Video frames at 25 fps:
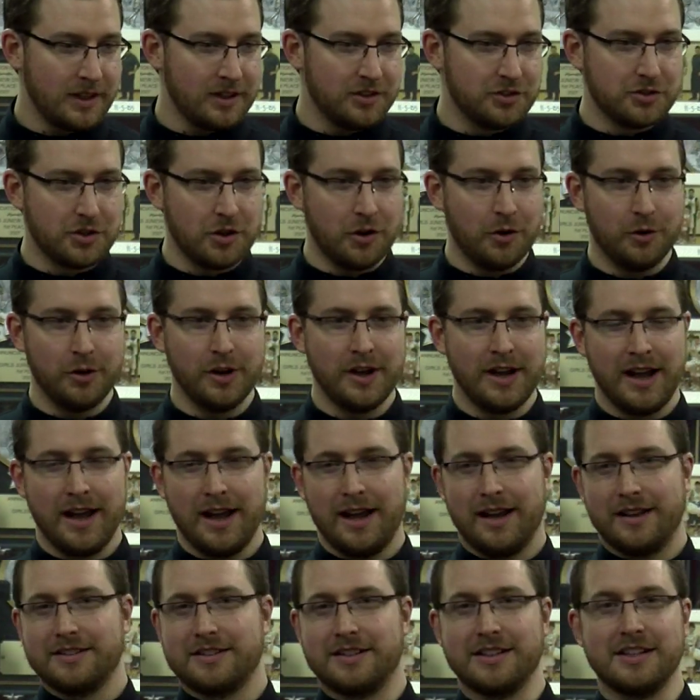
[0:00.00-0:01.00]
So
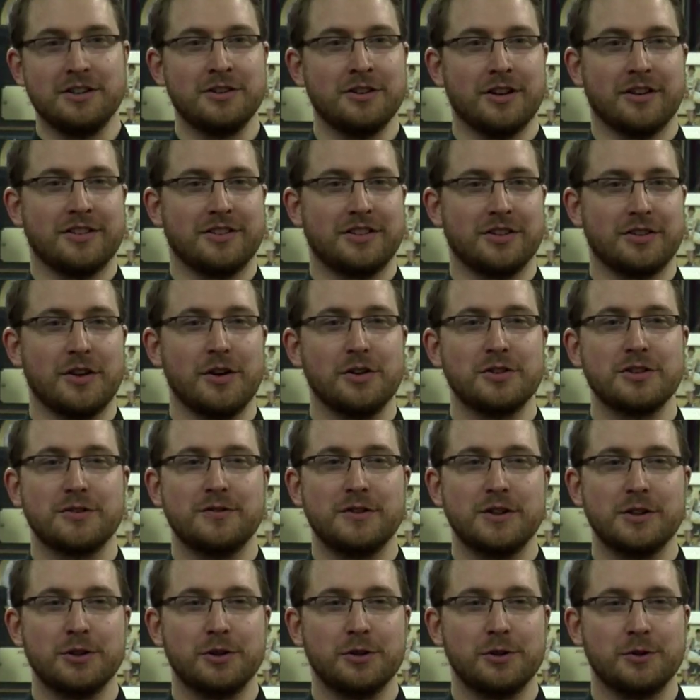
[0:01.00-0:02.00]
to you, to those
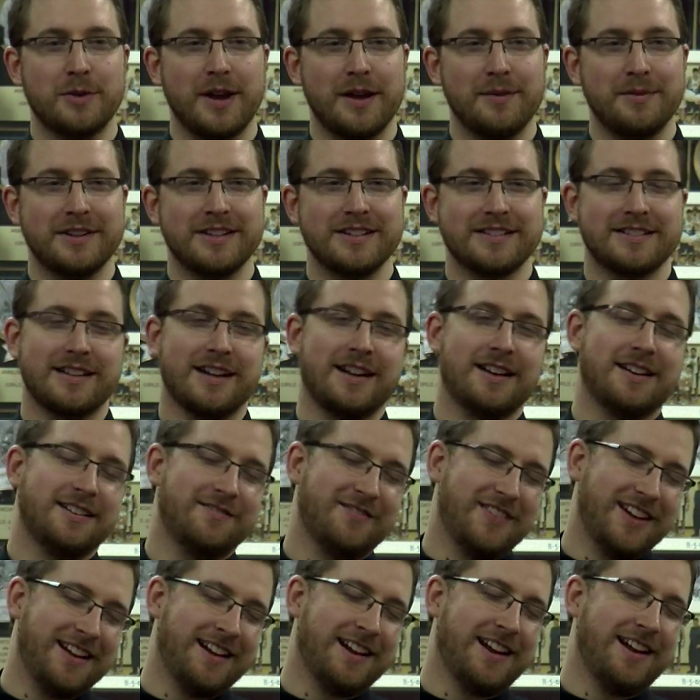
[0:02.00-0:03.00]
of you who maybe decided,
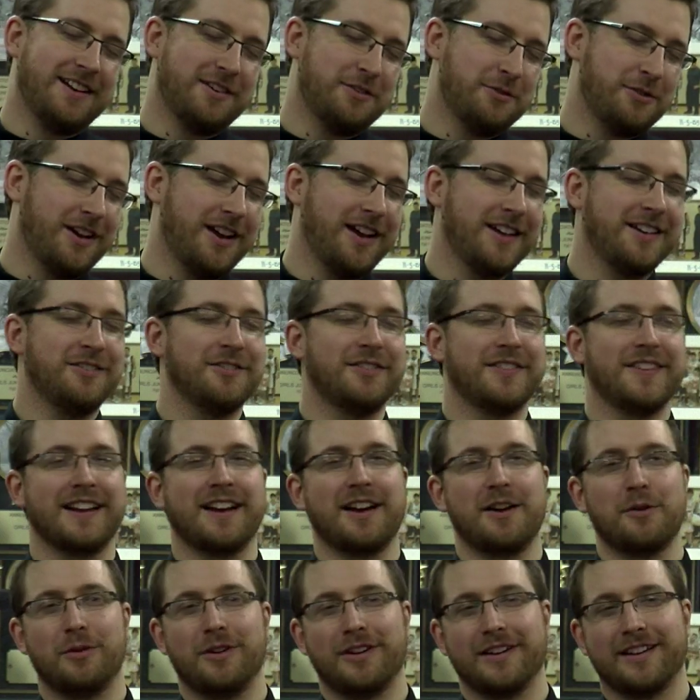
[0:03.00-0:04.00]
man, I don't, I don't think
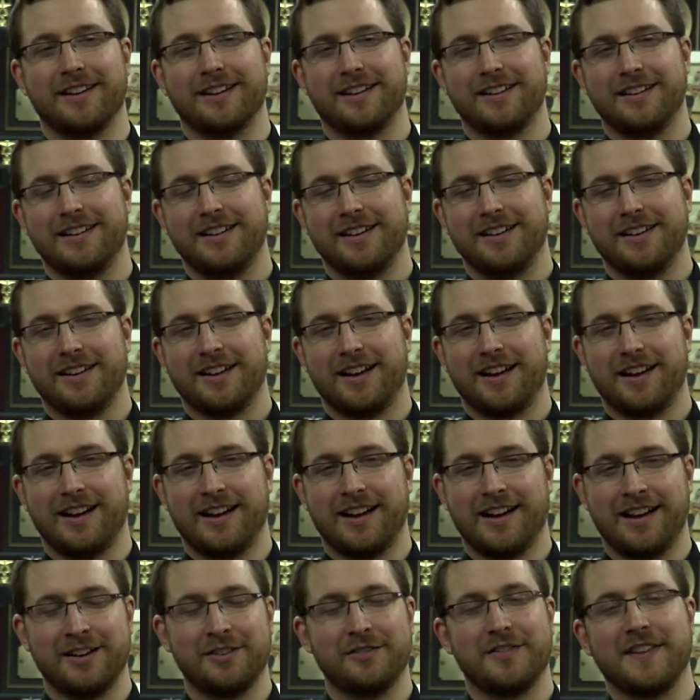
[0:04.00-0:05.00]
I want to,
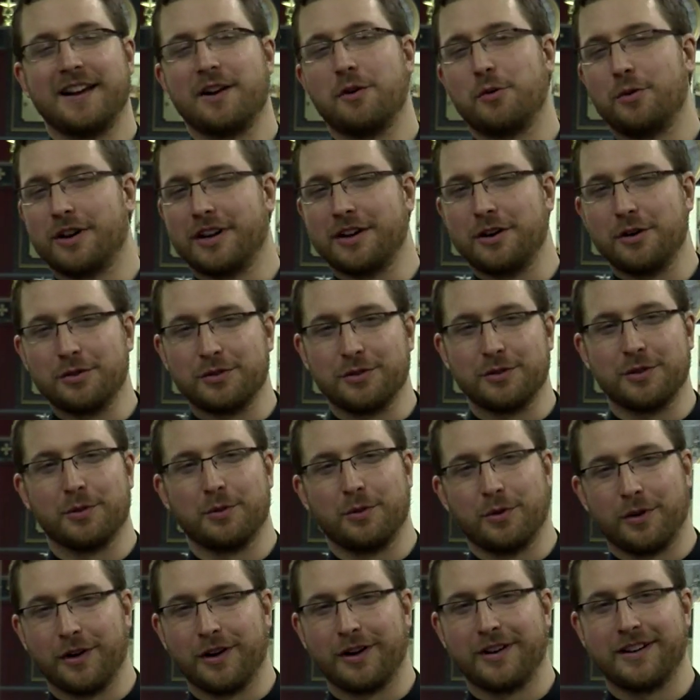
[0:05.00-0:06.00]
I don't think I want to go through the
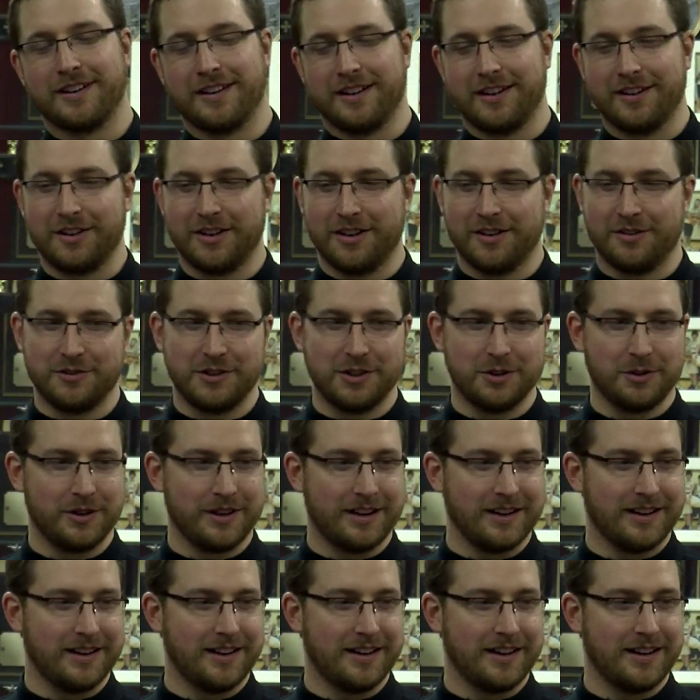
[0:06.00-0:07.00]
work uh, of
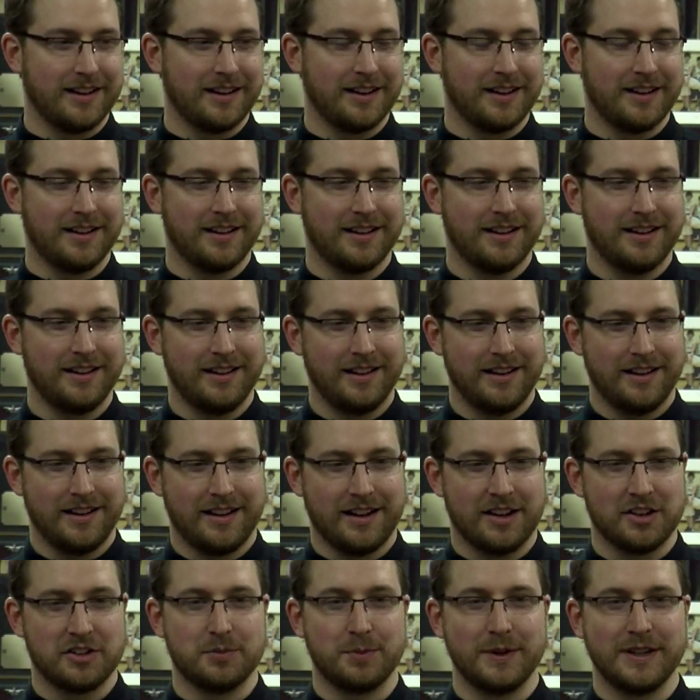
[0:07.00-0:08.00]
doing a, uh,
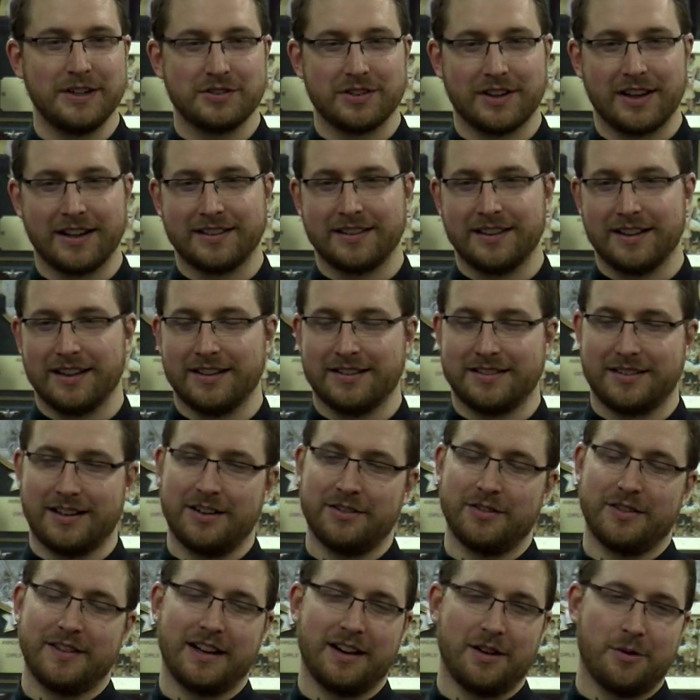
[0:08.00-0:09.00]
a speech like this. I
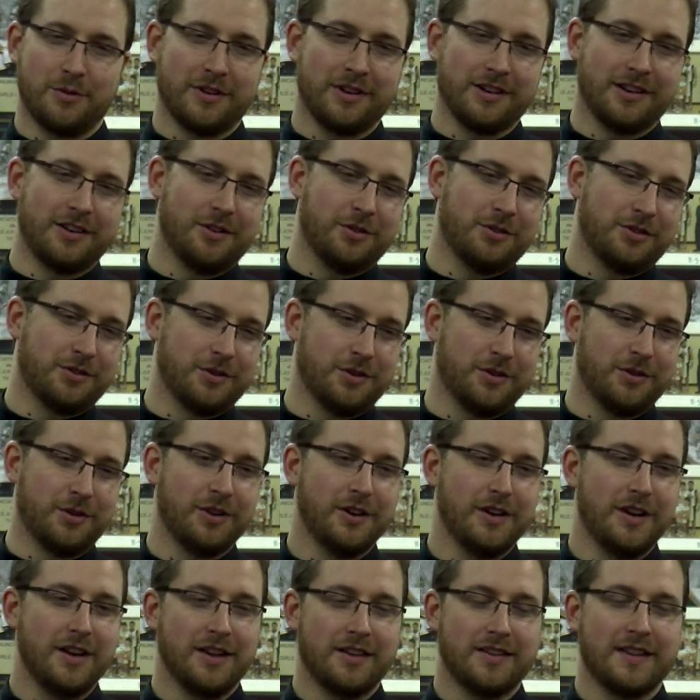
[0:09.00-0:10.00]
don't think I want to go through
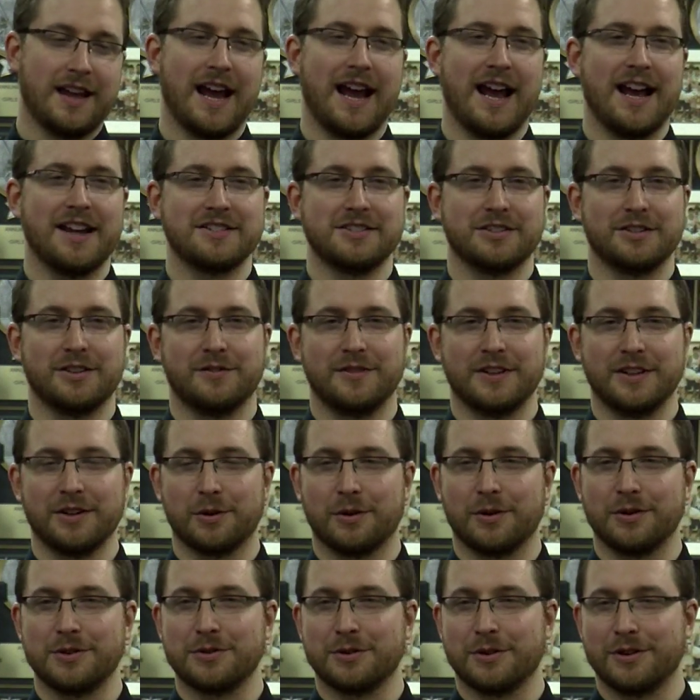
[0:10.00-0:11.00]
the hassle of the
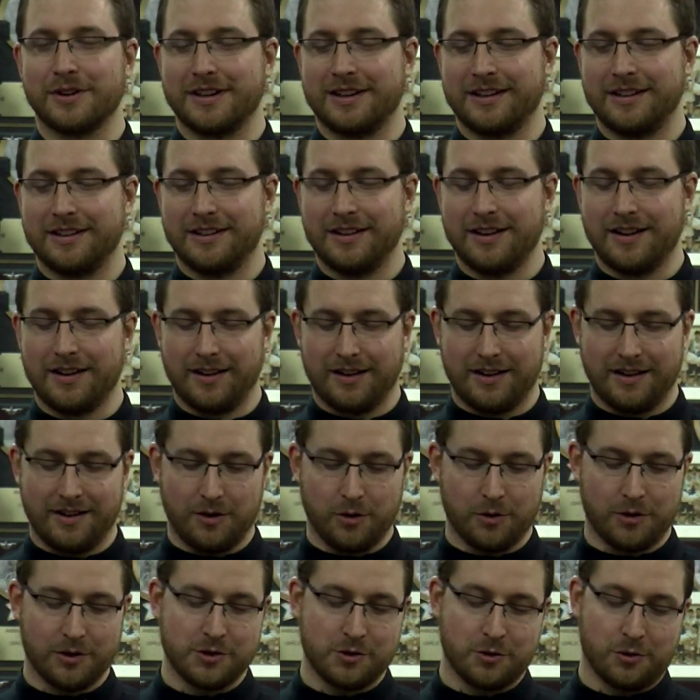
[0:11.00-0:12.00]
oratory, uh,
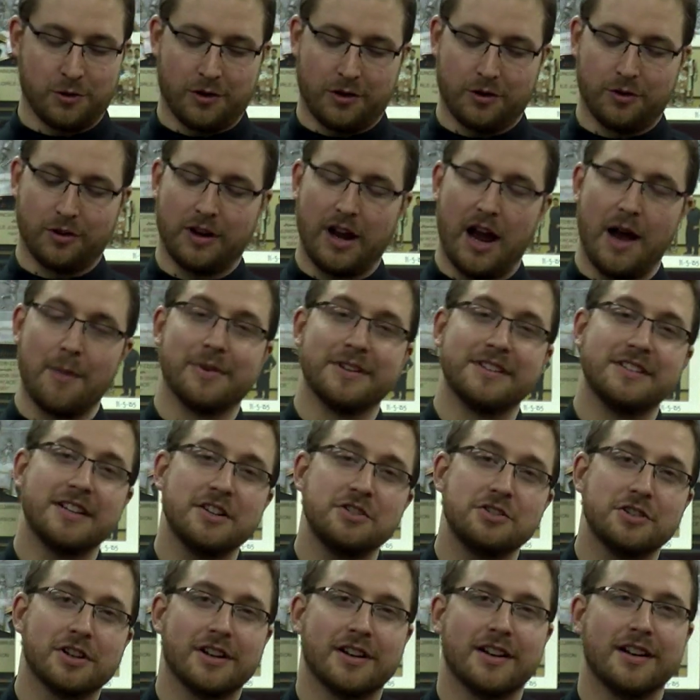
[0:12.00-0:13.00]
oratorical
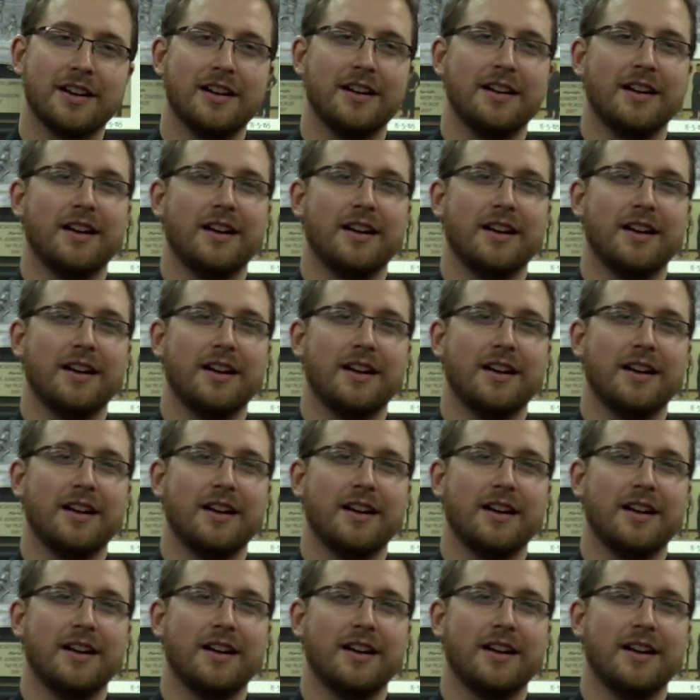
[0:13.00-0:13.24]
competition.